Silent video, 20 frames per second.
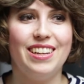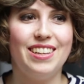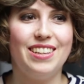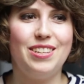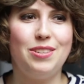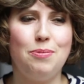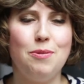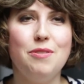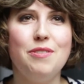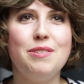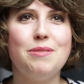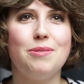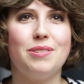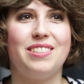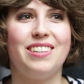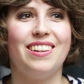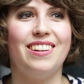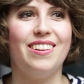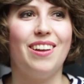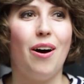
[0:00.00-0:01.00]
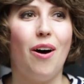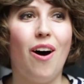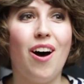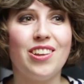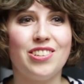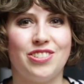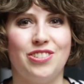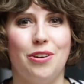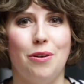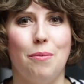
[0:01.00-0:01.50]
This movie was
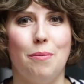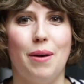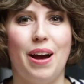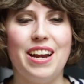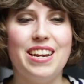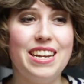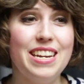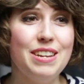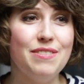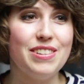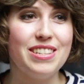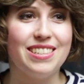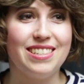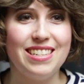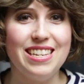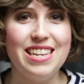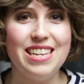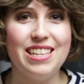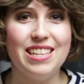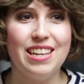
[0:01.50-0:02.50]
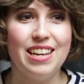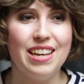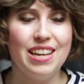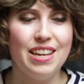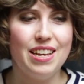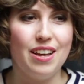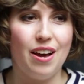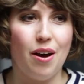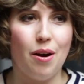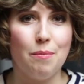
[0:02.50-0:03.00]
awesome. I didn't even see
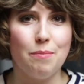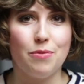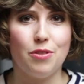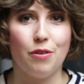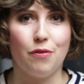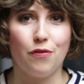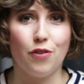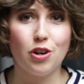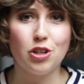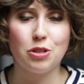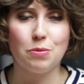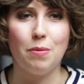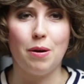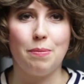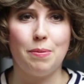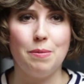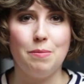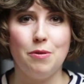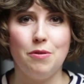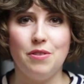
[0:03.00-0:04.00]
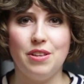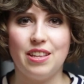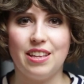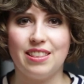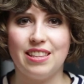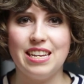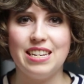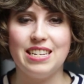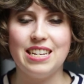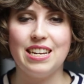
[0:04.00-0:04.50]
the first Muppet movie
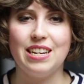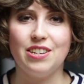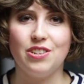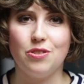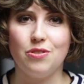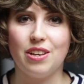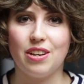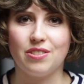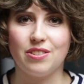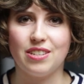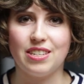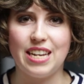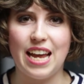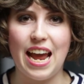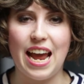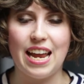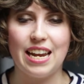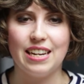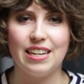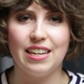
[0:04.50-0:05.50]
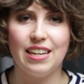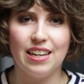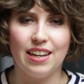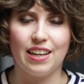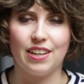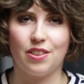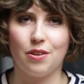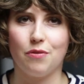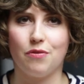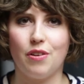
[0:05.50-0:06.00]
that they did in 2010,
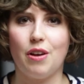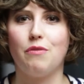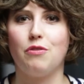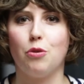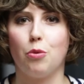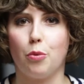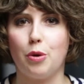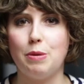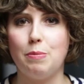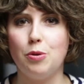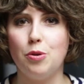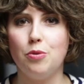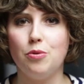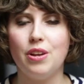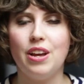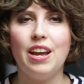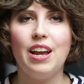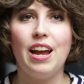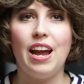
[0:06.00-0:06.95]
like the reboot.